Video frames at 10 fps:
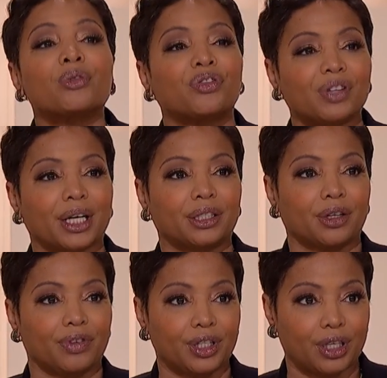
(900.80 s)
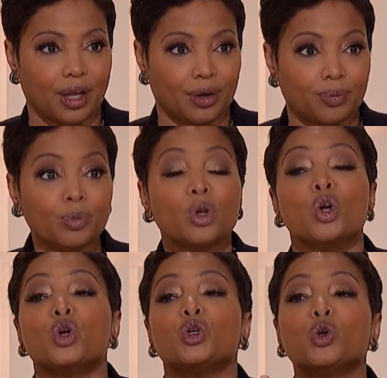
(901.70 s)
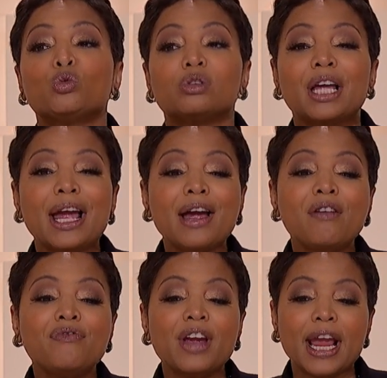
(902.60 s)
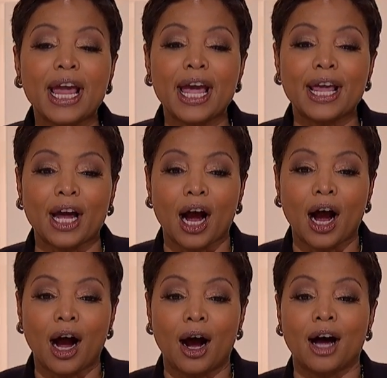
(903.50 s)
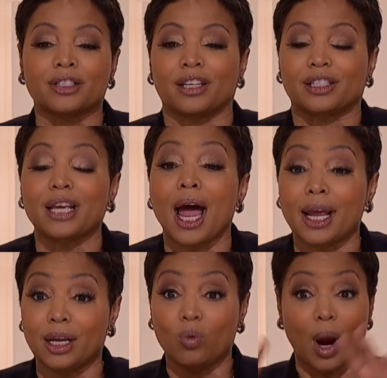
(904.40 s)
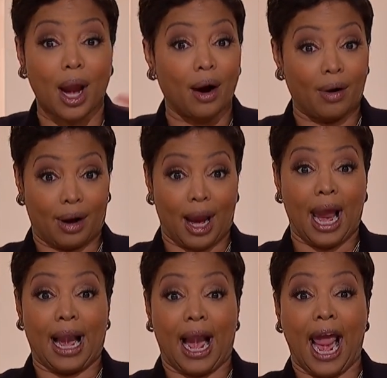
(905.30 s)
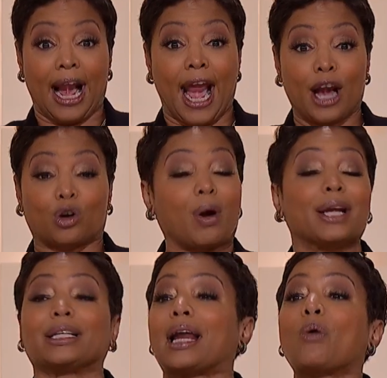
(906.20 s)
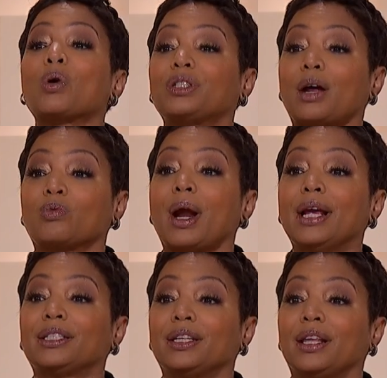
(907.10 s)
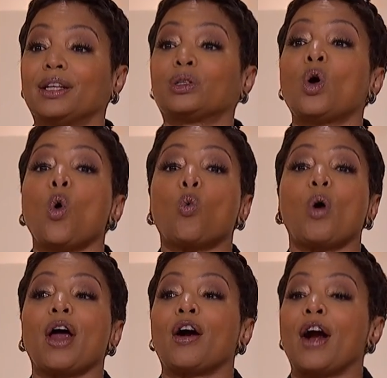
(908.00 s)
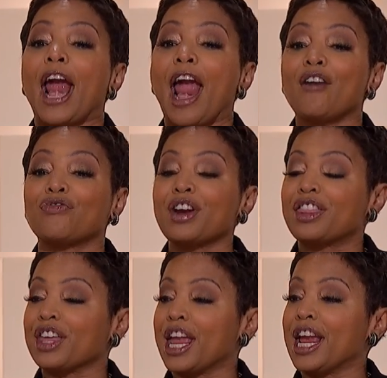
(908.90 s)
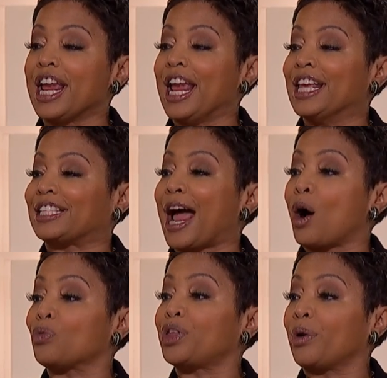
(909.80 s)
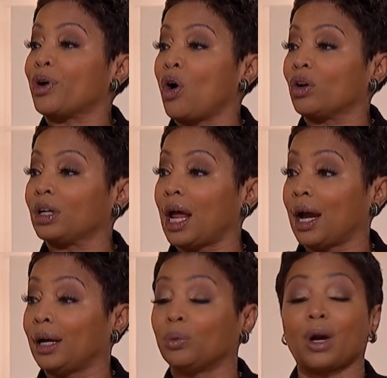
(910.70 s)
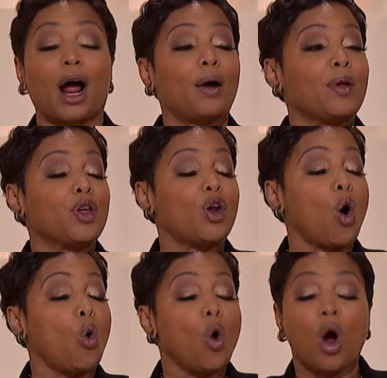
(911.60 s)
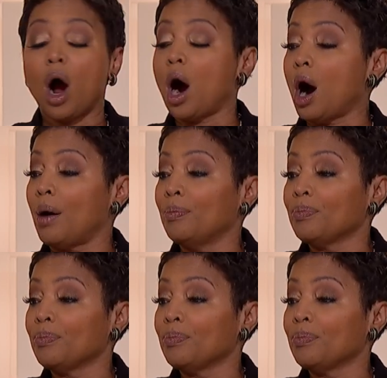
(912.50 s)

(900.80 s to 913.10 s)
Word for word: reflection of each other. You live in a society where, and, and, and granted, I was not raised in this, where everything is out there and online. When I, mm-hmm. you know, uh,